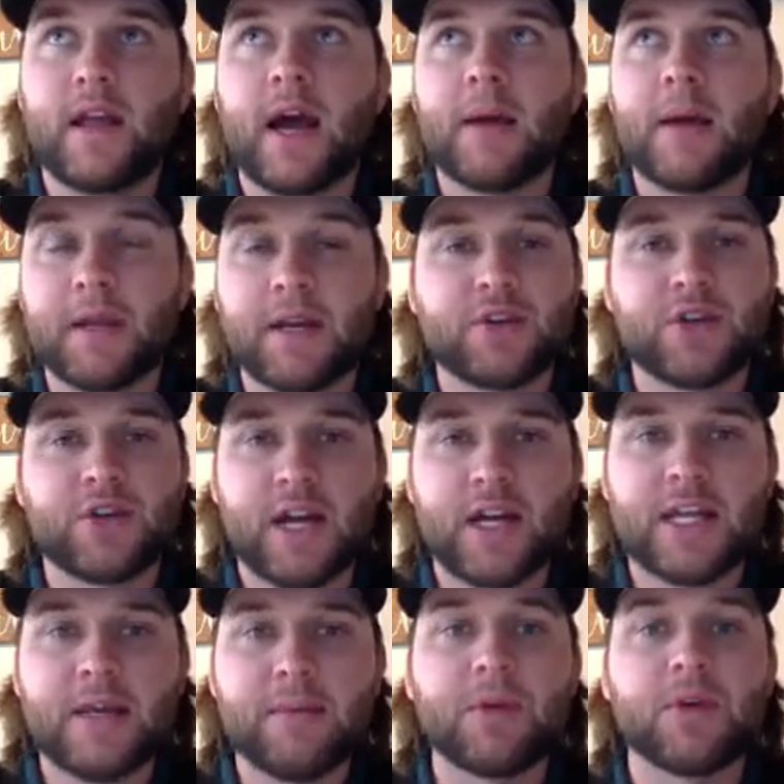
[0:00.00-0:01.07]
I'm going to try
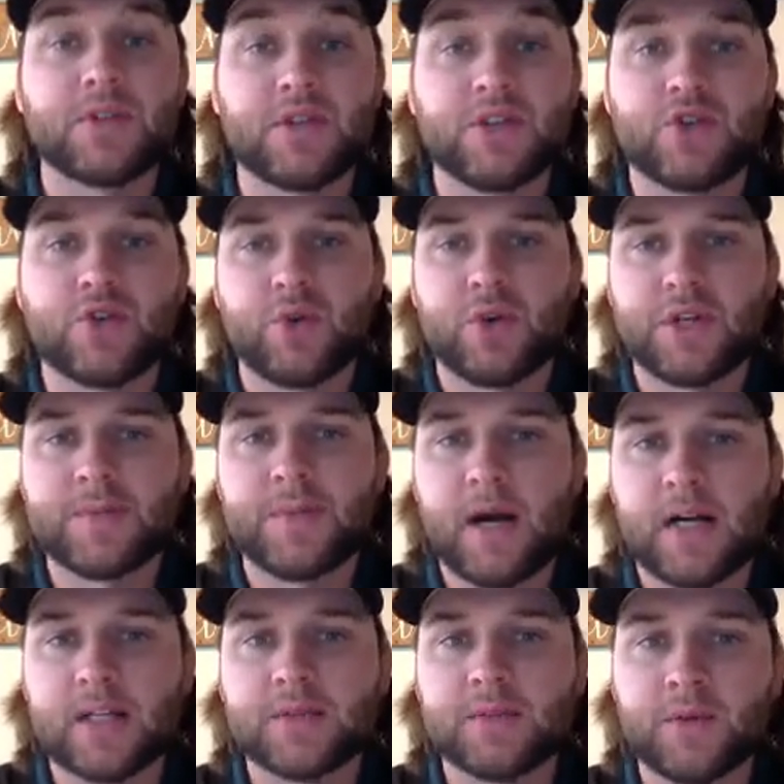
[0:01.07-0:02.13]
and keep those as short as
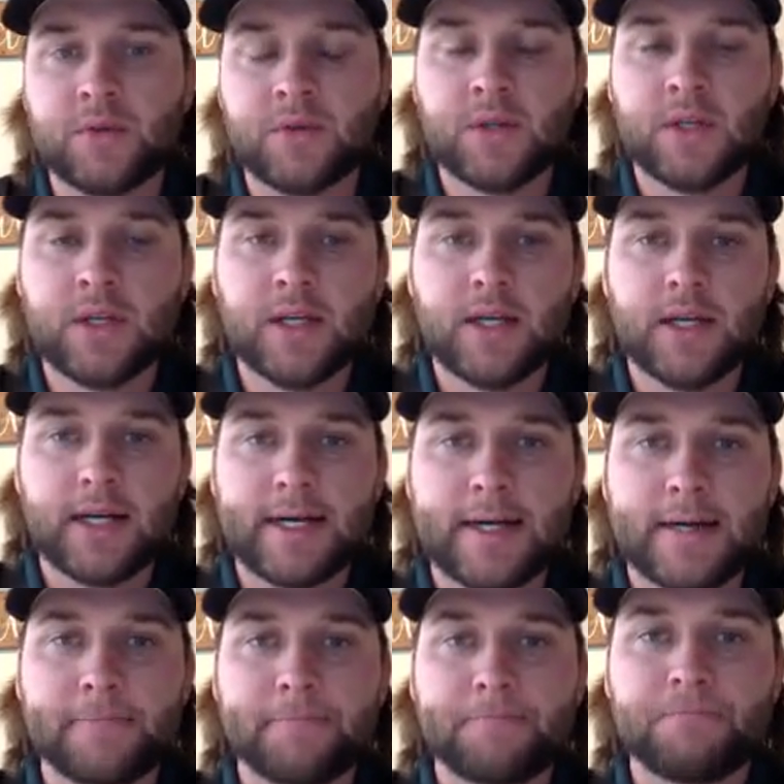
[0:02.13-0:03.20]
possible,
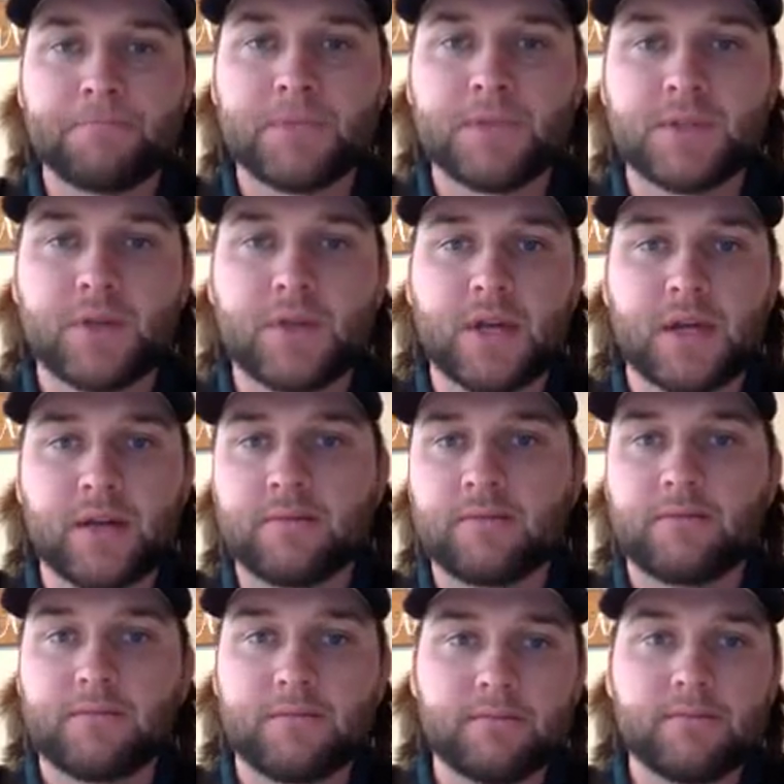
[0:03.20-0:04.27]
so that,
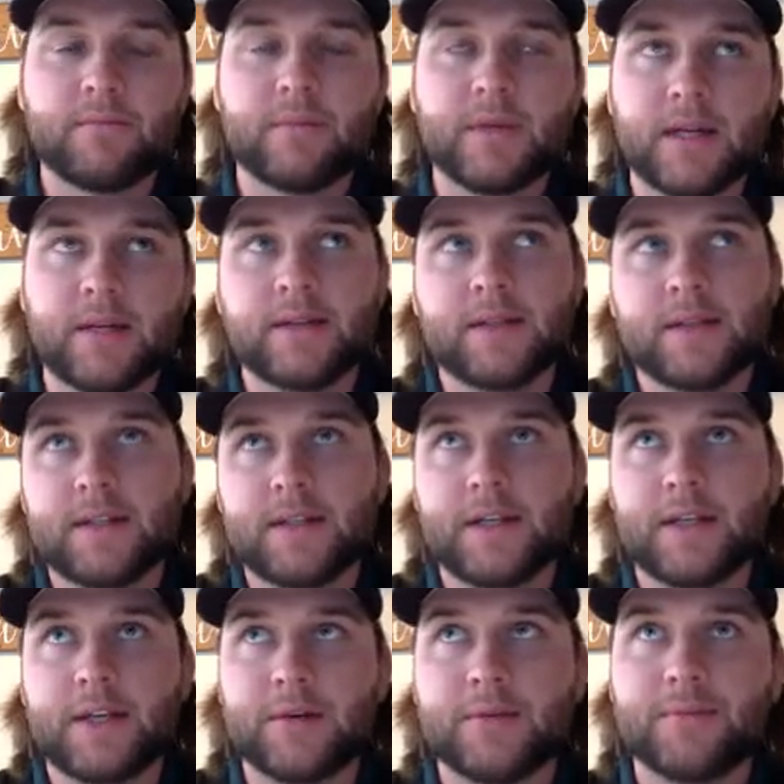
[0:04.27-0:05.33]

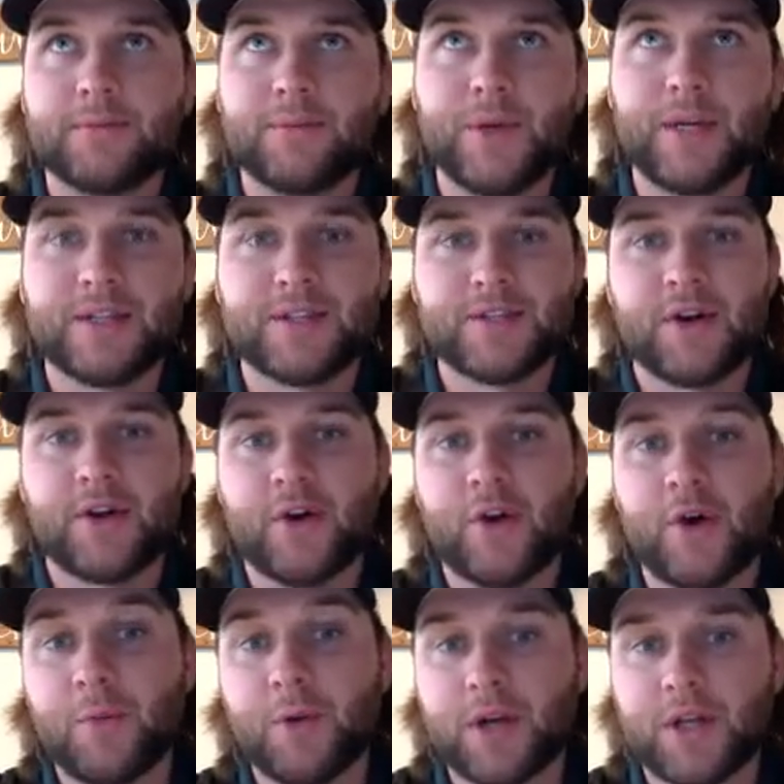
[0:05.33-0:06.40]
you know, we can start our
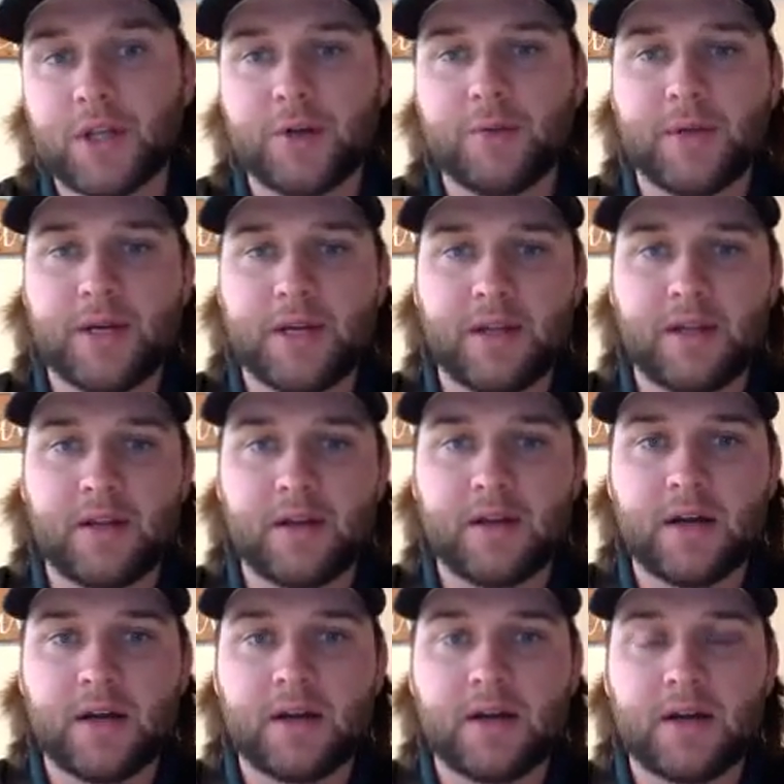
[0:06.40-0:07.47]
homework a little bit
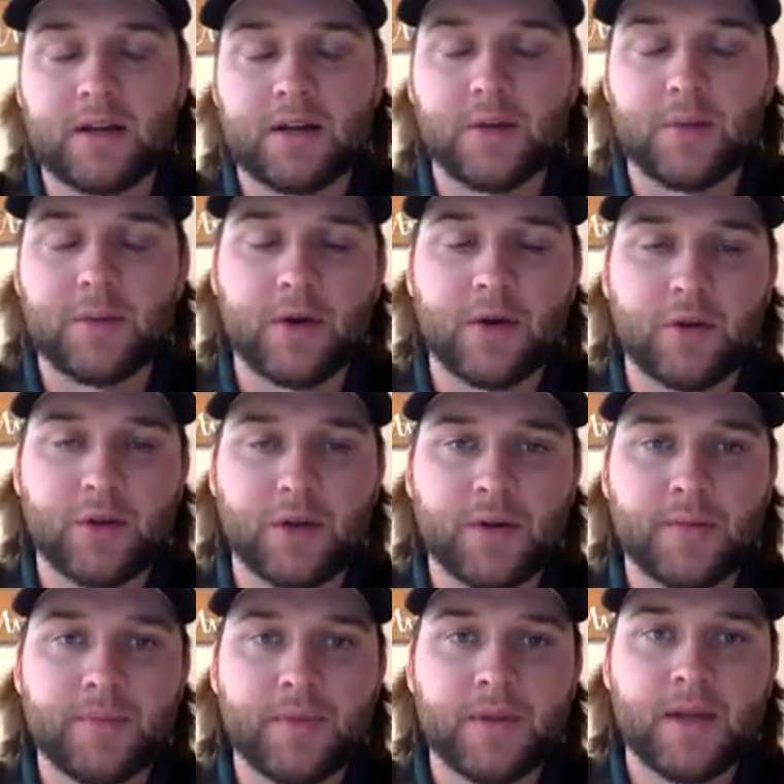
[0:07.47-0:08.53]
earlier.